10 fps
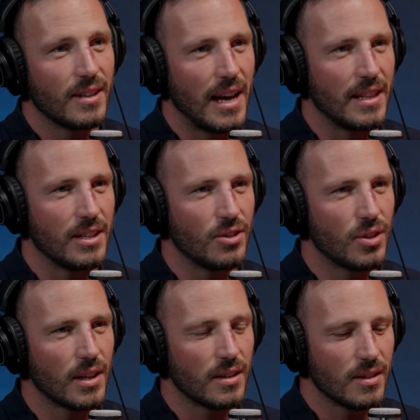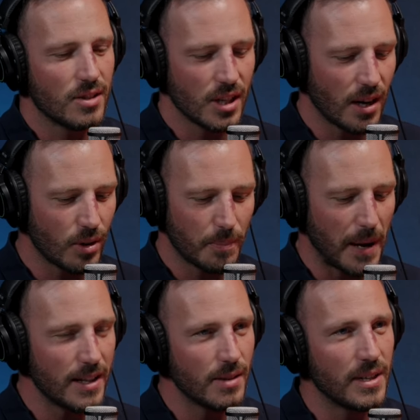and then you think, I would have
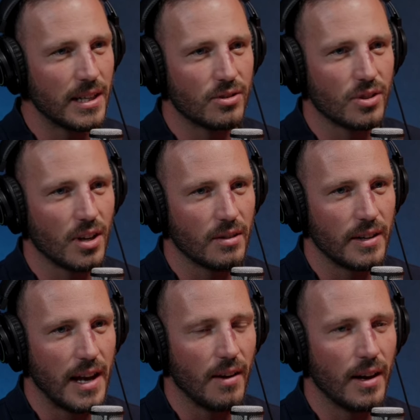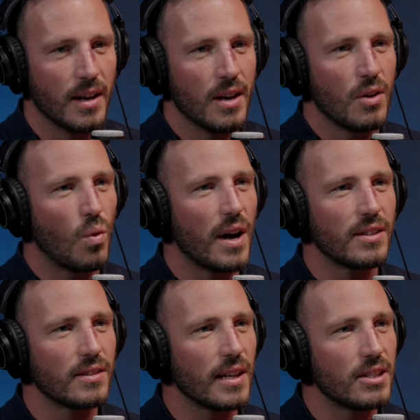paid them an extra dollar an hour. Why
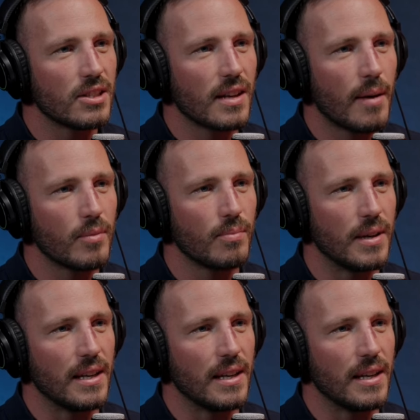didn't they just come to me?